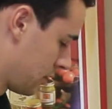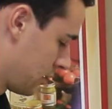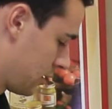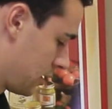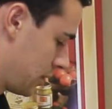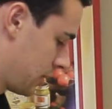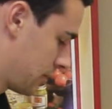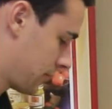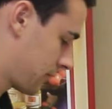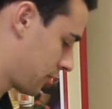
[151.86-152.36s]

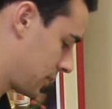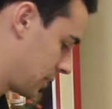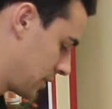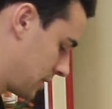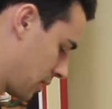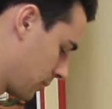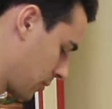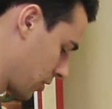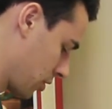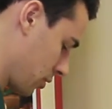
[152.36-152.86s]
if the
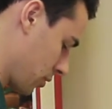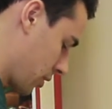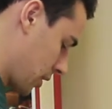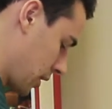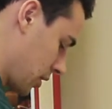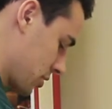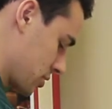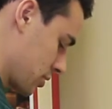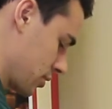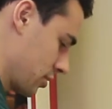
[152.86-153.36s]
demo
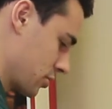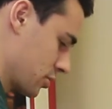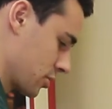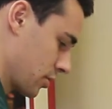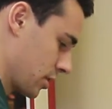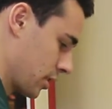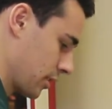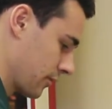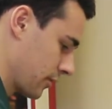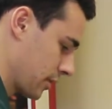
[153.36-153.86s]
location that
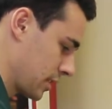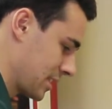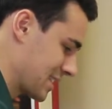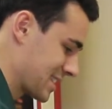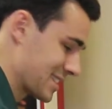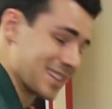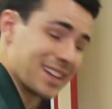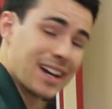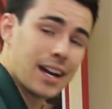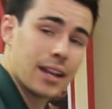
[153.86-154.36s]
you're given
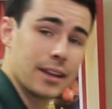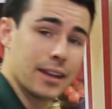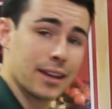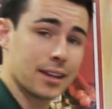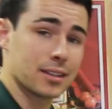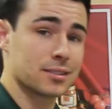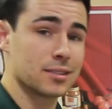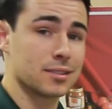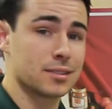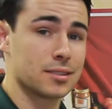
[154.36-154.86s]
is not
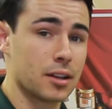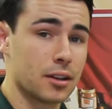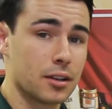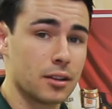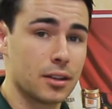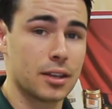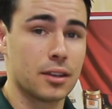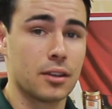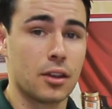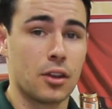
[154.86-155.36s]

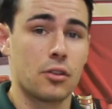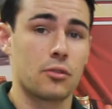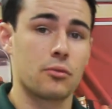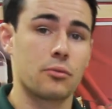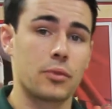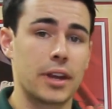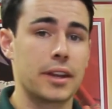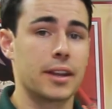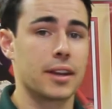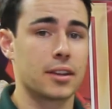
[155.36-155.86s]
necessarily
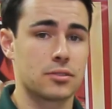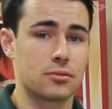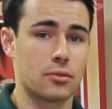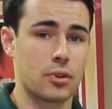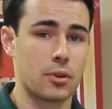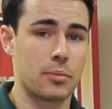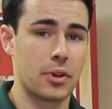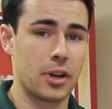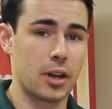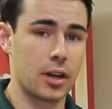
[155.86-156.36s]
right next to
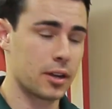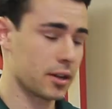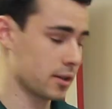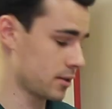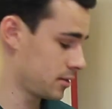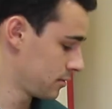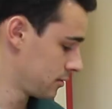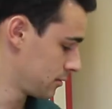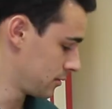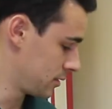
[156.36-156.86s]
our
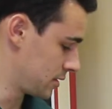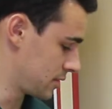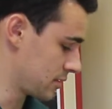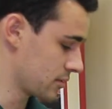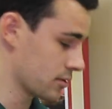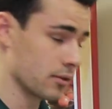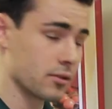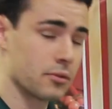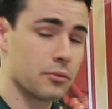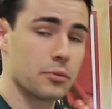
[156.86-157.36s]
product. This is
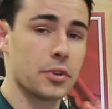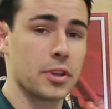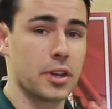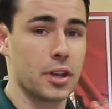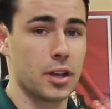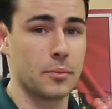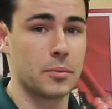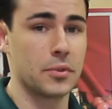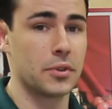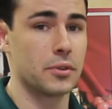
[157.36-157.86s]
going to really
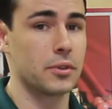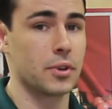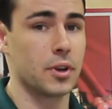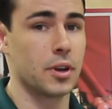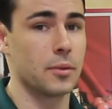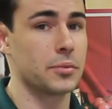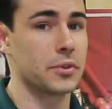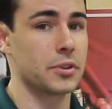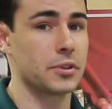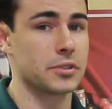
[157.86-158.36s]
help you to
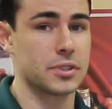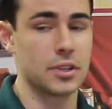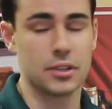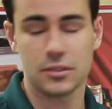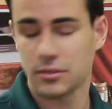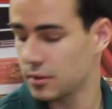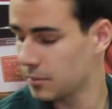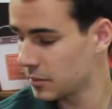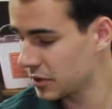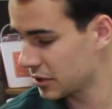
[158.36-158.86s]
up your
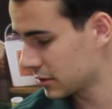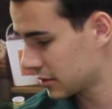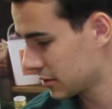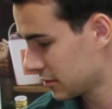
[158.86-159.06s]
sales numbers.